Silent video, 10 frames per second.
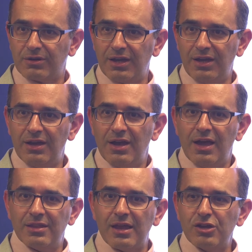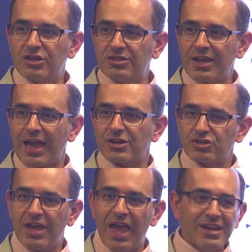okay? And then you could take
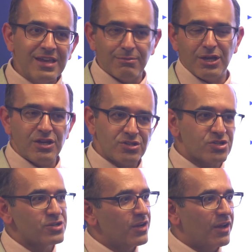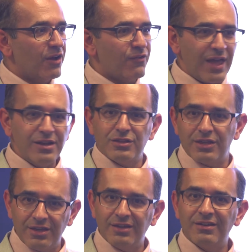actually any image of
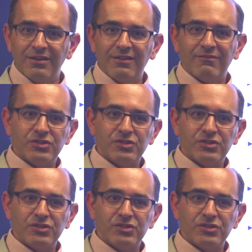anything,